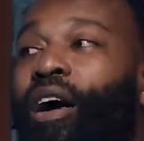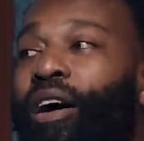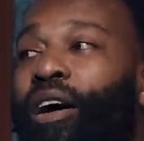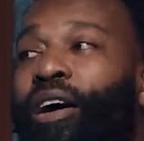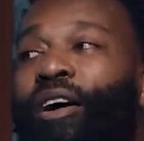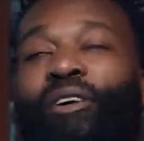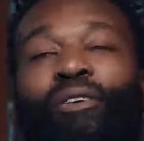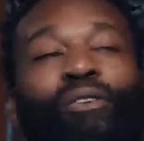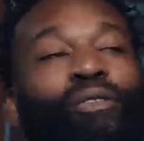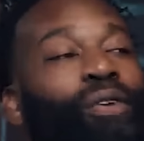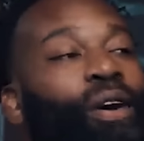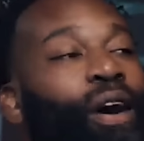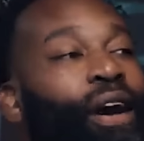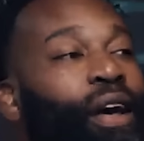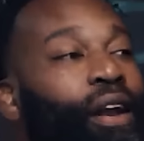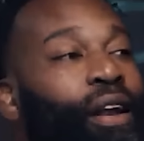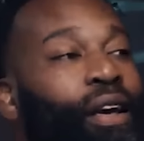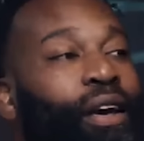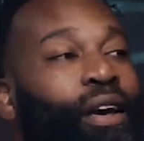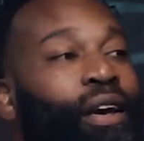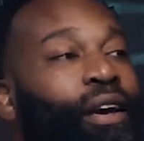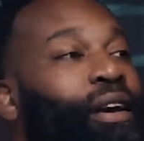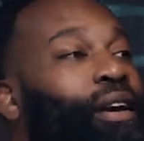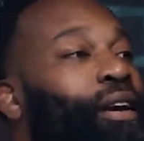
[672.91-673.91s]

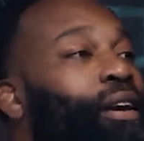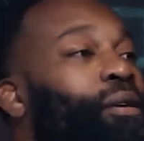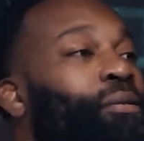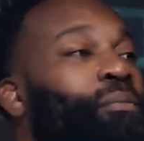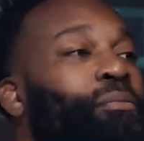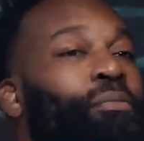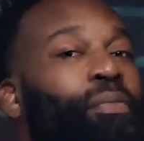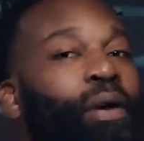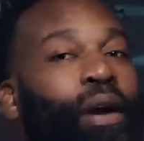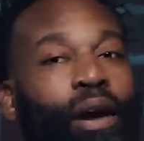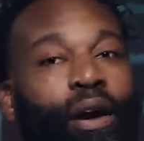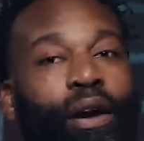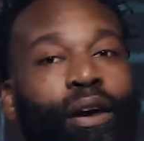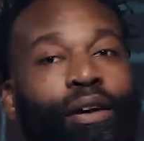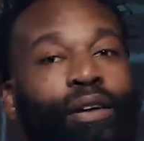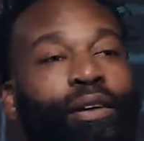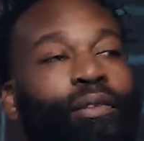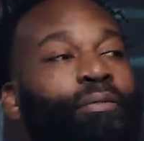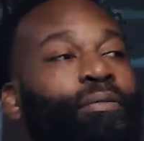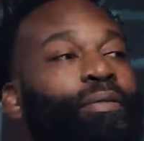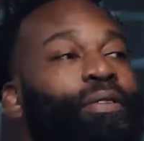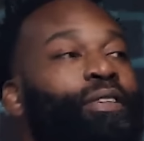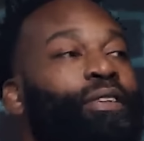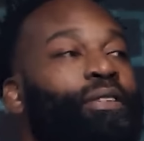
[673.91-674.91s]
already
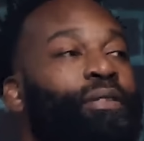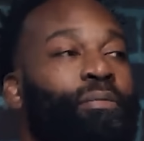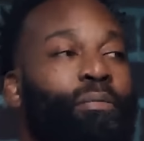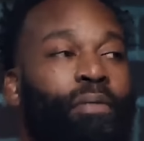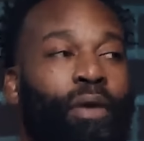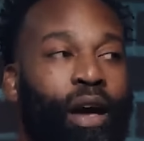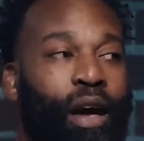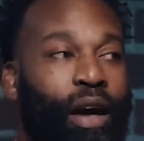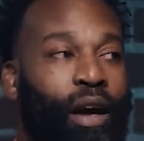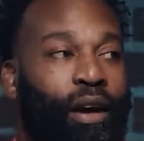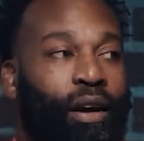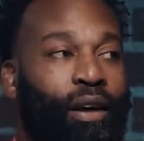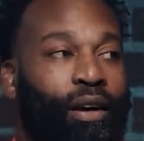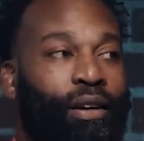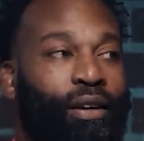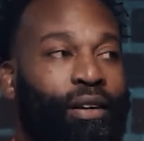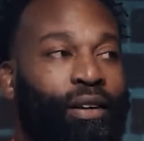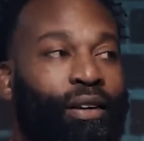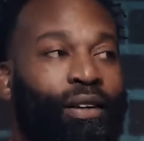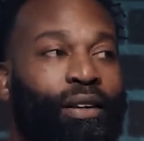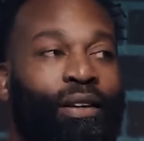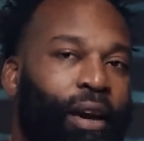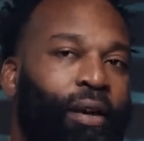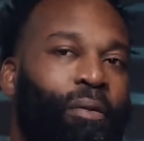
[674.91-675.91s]
compared him to Mike.
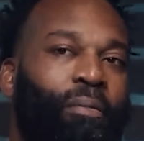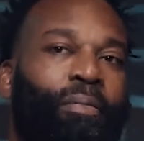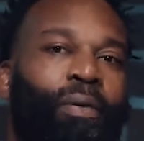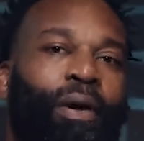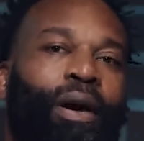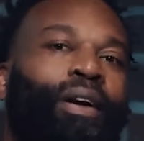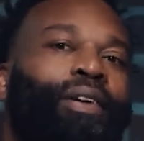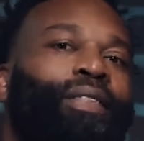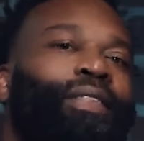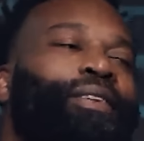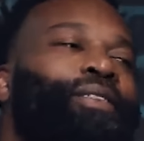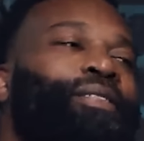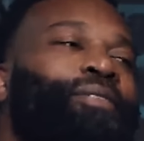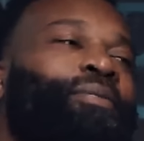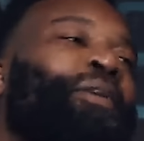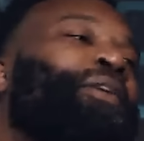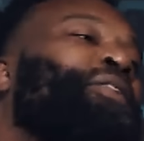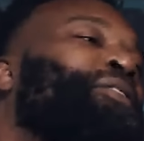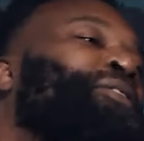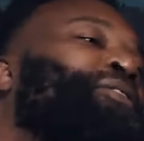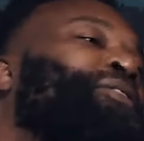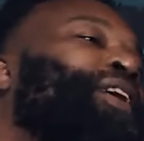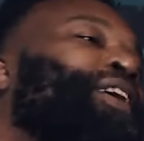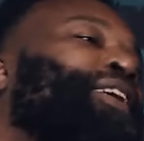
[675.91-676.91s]
They compared this
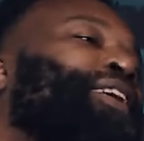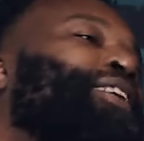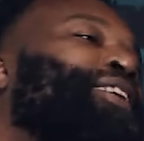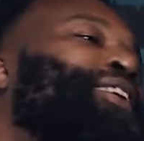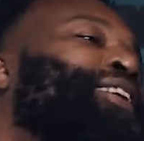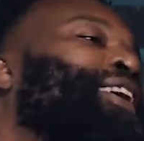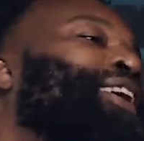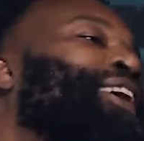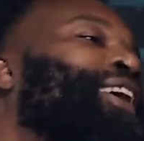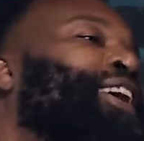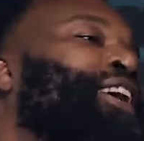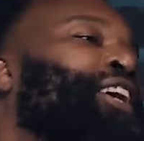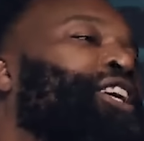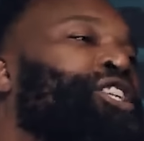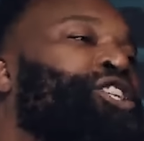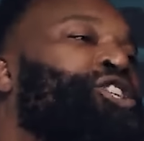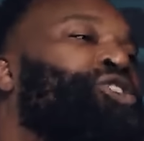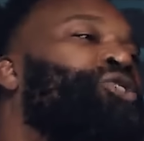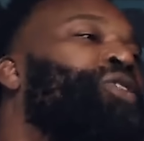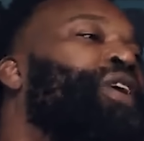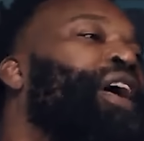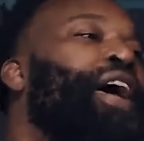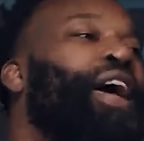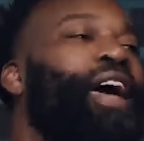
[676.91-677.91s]
motherfucker
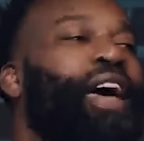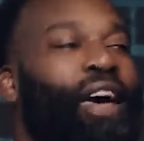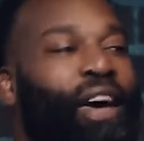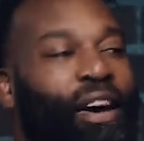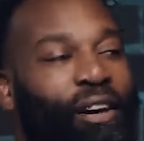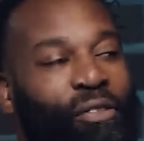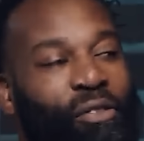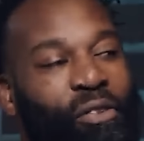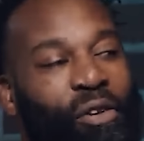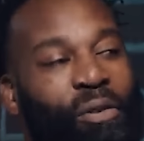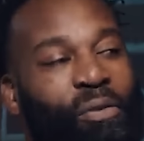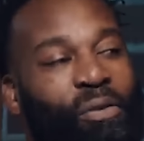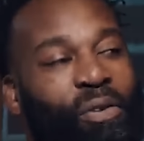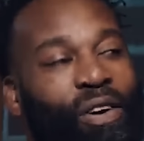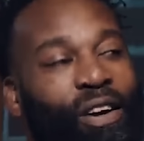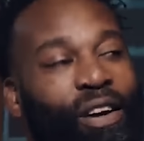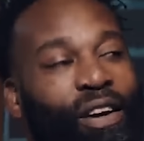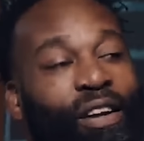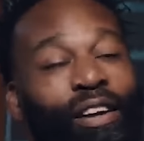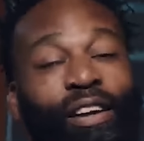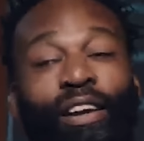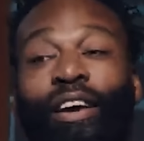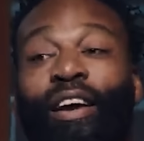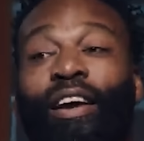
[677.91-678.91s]
to
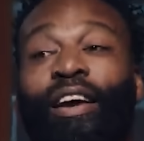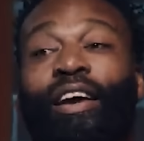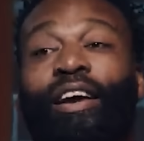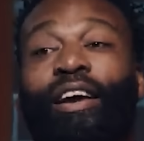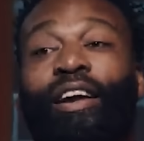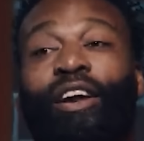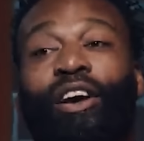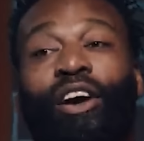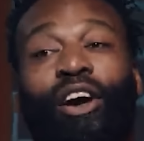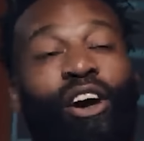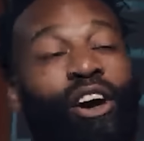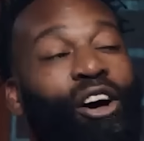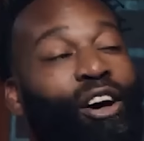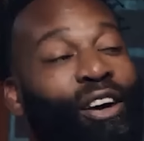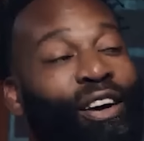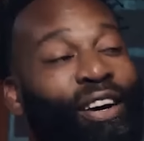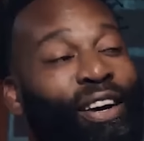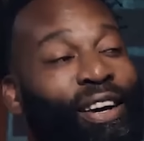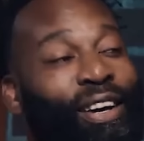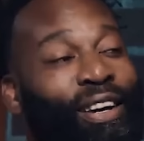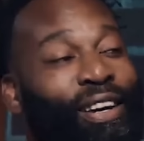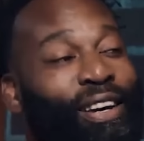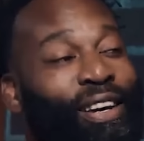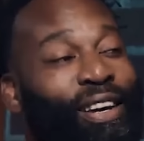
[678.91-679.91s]
everyone. And
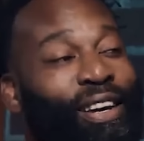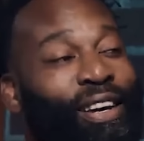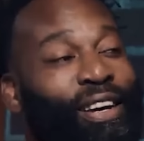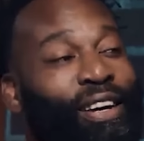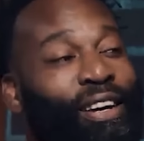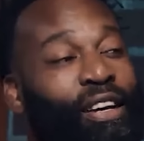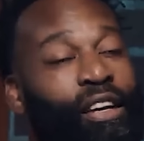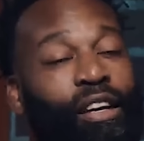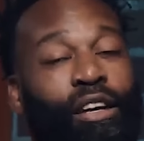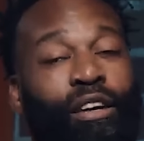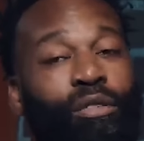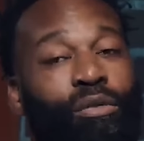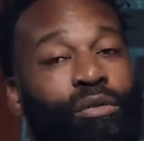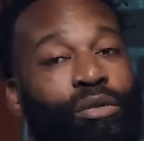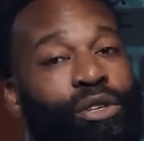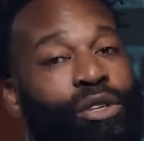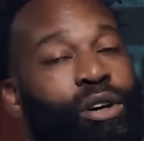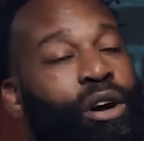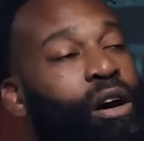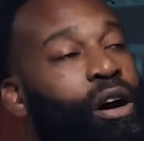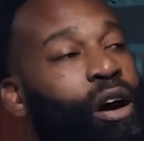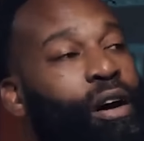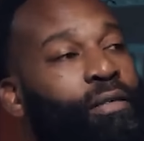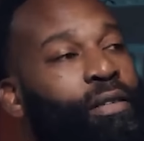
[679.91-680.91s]
all he did
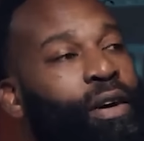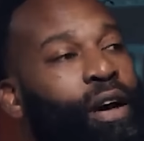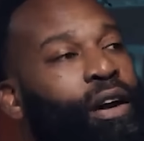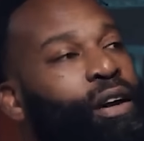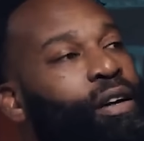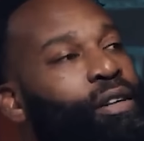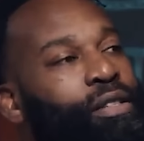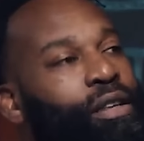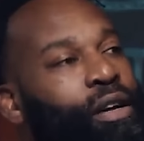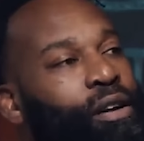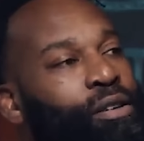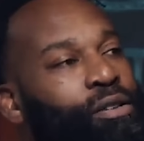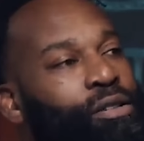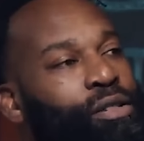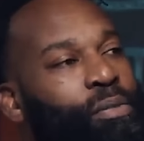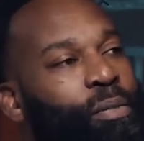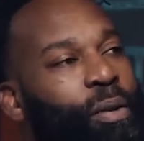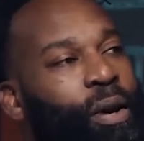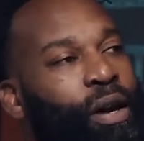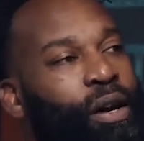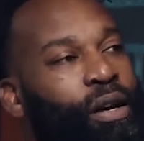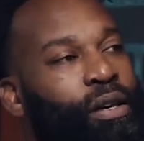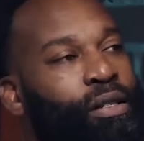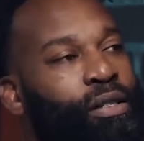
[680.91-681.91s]
was carve out his own
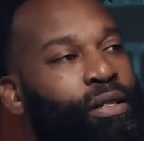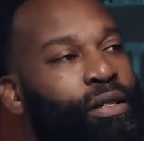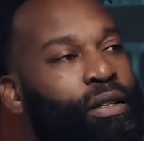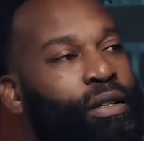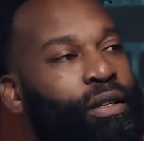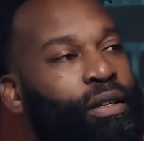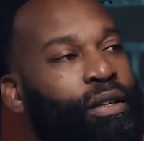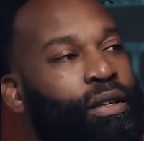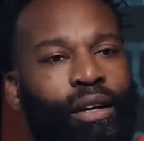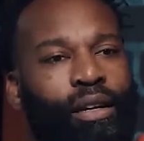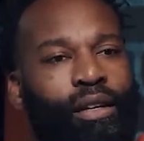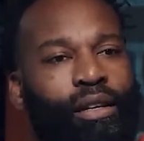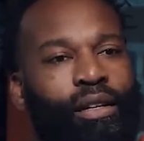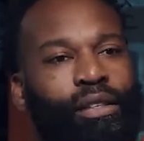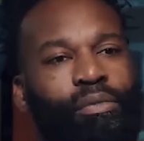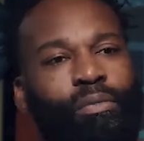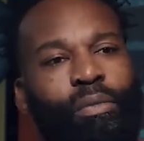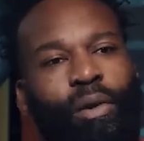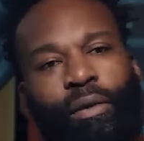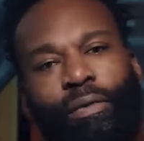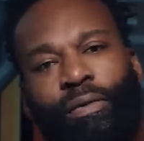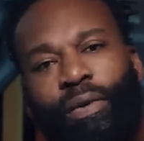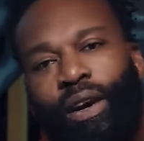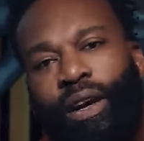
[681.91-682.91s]
space.
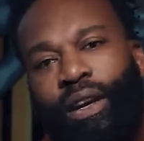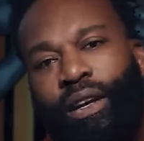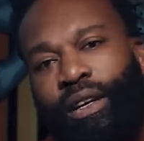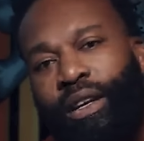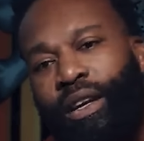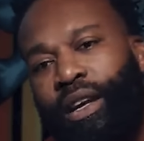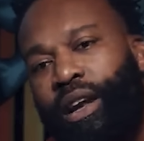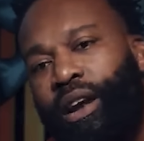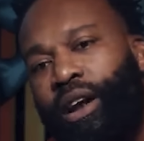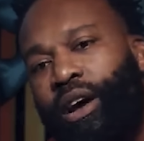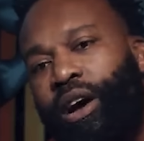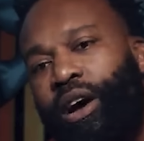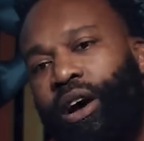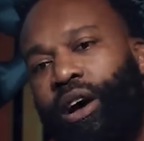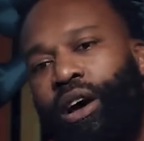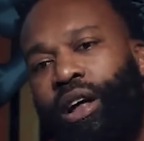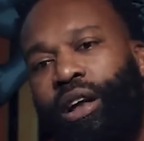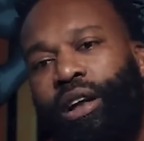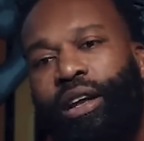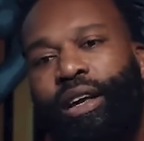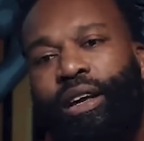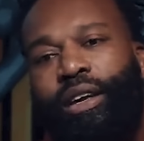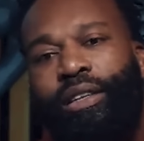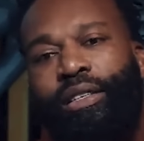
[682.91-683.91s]
This motherfucker did
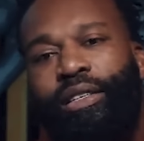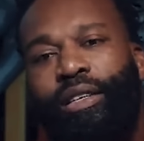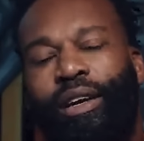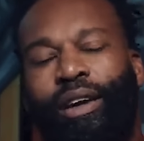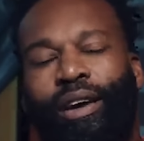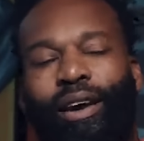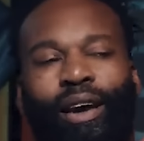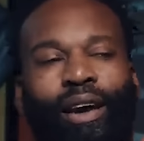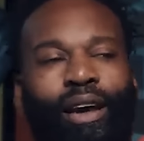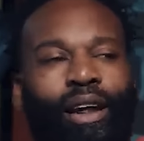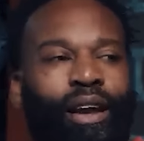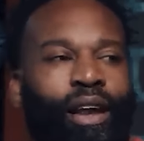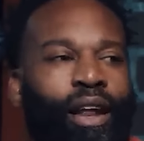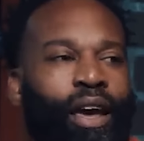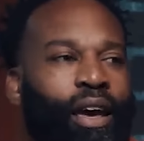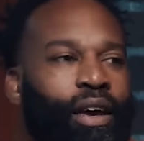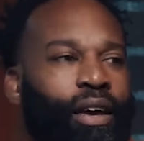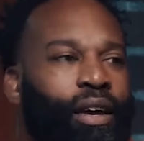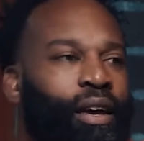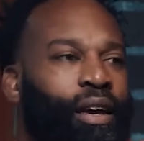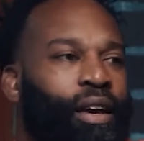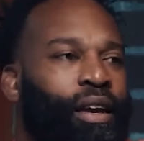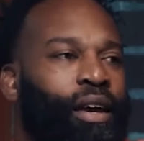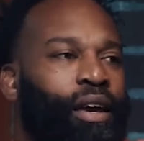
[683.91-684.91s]
all this and,
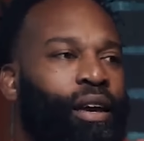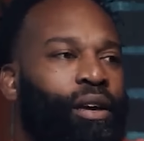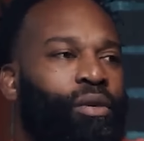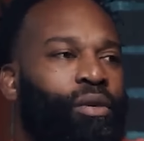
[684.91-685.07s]
like,